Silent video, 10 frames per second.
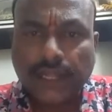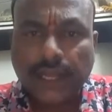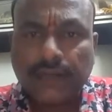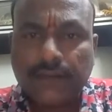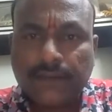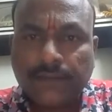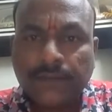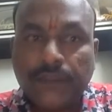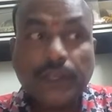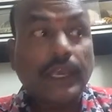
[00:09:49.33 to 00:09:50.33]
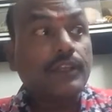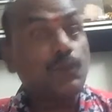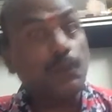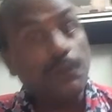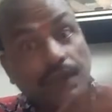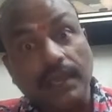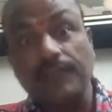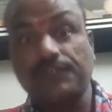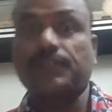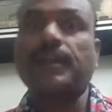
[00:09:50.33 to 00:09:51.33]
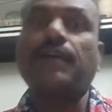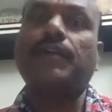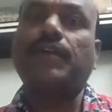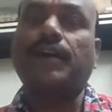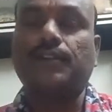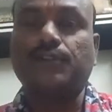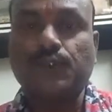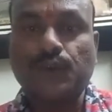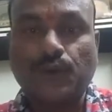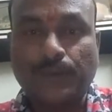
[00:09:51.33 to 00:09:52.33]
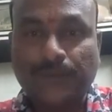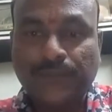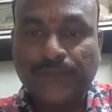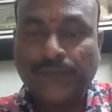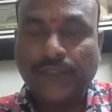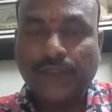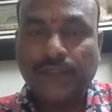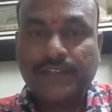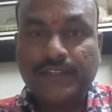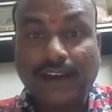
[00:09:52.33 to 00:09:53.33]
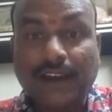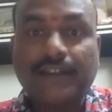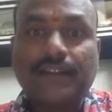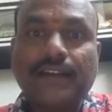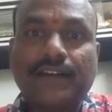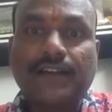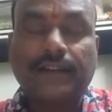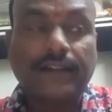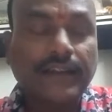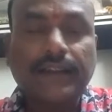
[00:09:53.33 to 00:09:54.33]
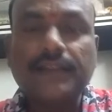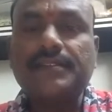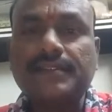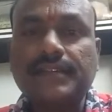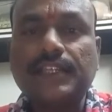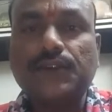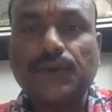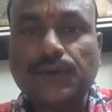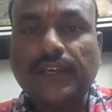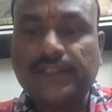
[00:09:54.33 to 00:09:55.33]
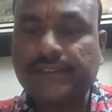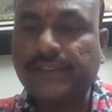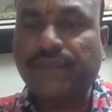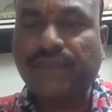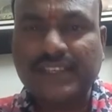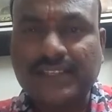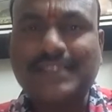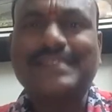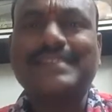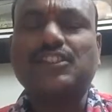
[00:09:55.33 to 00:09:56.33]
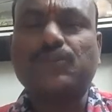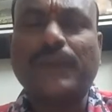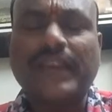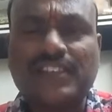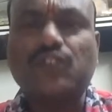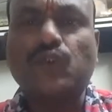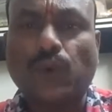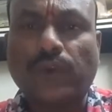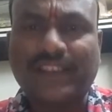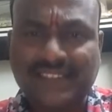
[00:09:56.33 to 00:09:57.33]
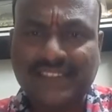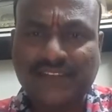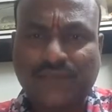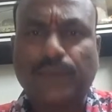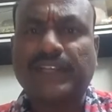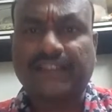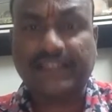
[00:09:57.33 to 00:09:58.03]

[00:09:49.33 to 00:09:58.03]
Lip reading: that space travel also started. Denis Tito is the first space tourist from the